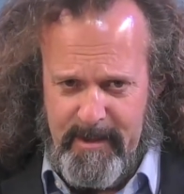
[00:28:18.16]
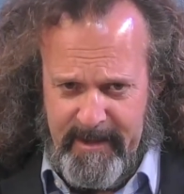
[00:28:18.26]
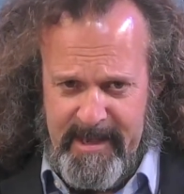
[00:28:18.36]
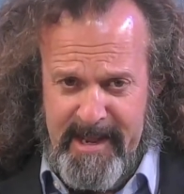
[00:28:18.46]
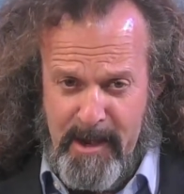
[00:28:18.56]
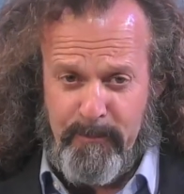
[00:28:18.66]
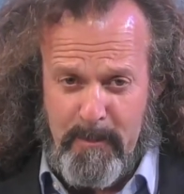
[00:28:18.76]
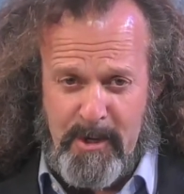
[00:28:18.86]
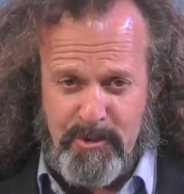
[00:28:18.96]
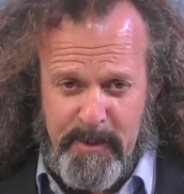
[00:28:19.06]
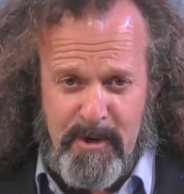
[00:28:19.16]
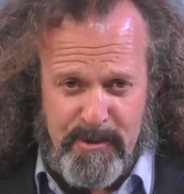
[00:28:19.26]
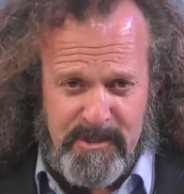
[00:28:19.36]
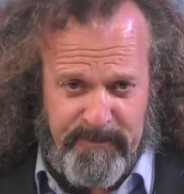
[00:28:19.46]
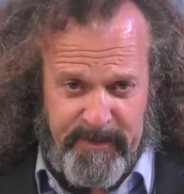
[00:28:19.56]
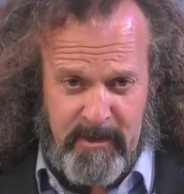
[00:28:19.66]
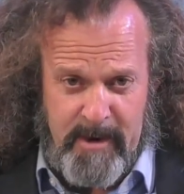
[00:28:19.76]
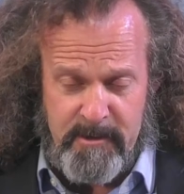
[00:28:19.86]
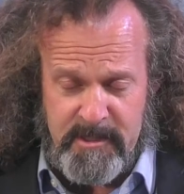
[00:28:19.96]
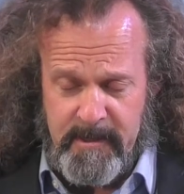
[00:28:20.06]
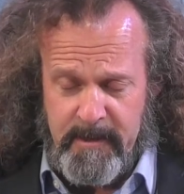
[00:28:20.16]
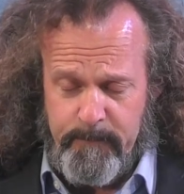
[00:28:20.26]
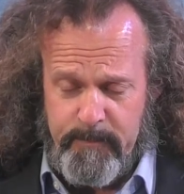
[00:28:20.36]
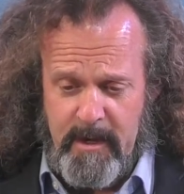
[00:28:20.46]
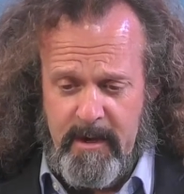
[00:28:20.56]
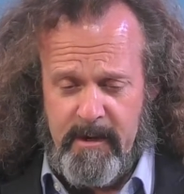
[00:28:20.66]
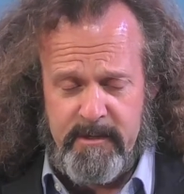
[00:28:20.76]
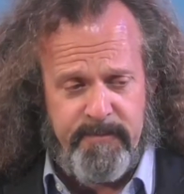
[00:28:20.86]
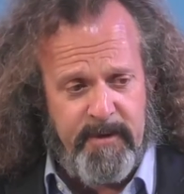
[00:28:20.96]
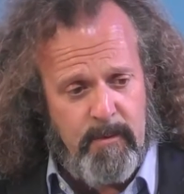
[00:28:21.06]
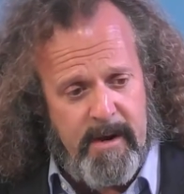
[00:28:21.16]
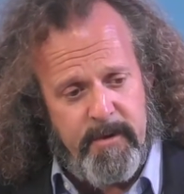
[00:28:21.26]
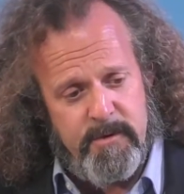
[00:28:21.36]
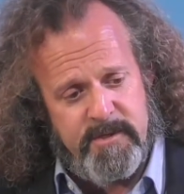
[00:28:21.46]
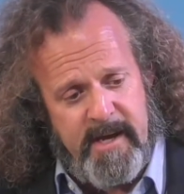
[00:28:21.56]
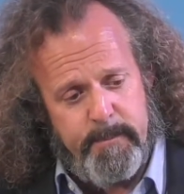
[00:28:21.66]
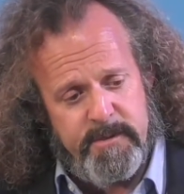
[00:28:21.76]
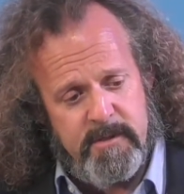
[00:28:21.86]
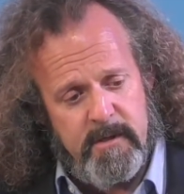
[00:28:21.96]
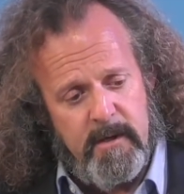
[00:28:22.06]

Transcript: get help from entrepreneurs to figure out those steps.